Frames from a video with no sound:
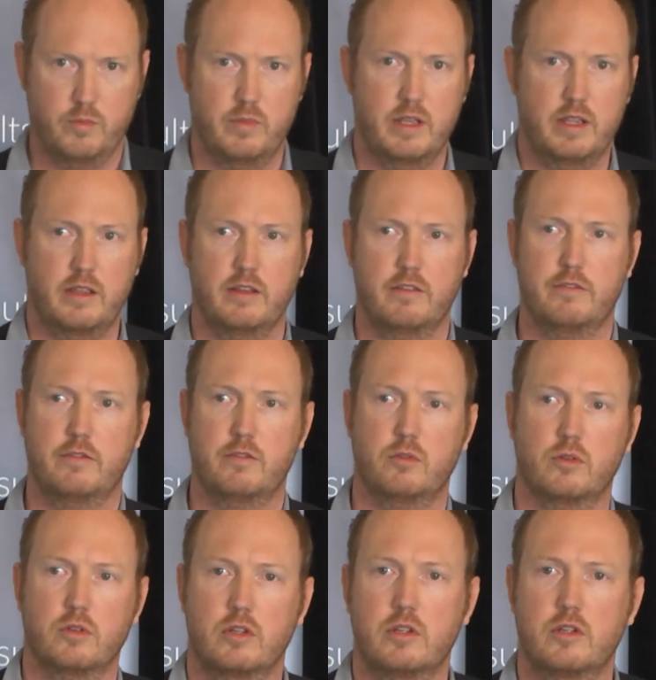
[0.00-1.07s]
me and
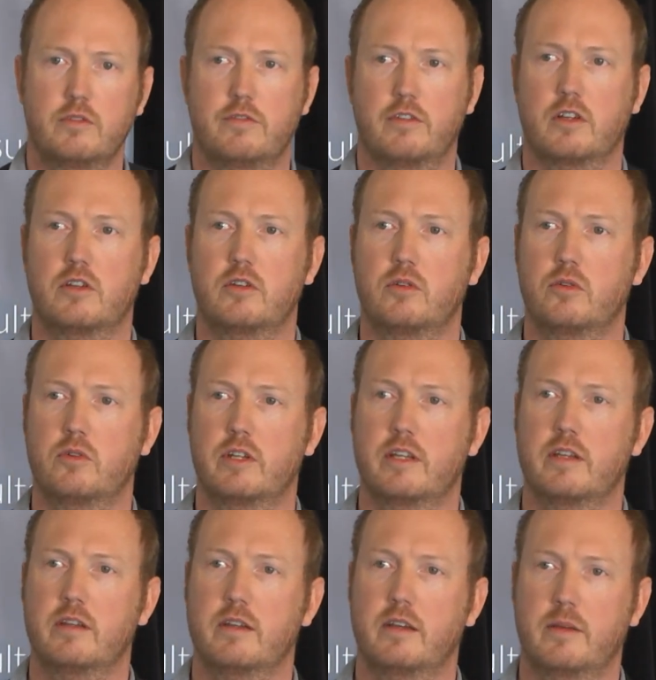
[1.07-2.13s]
for
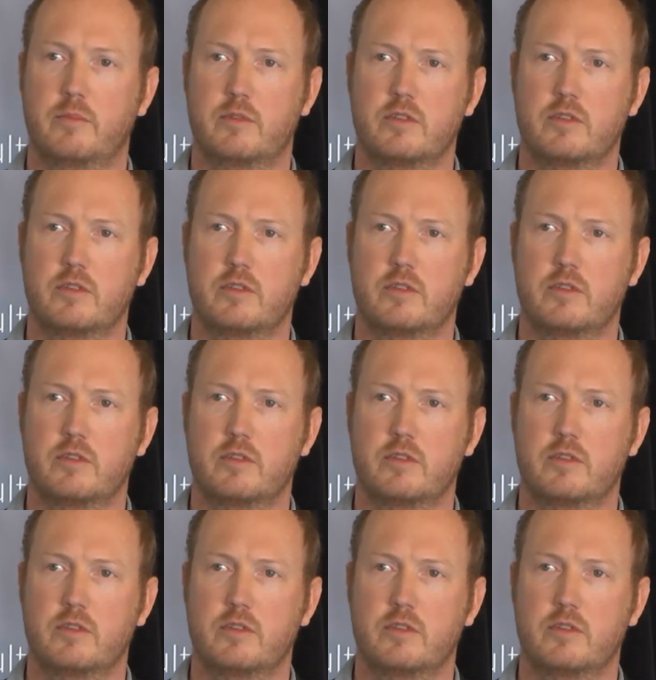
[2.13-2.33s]
Kordia.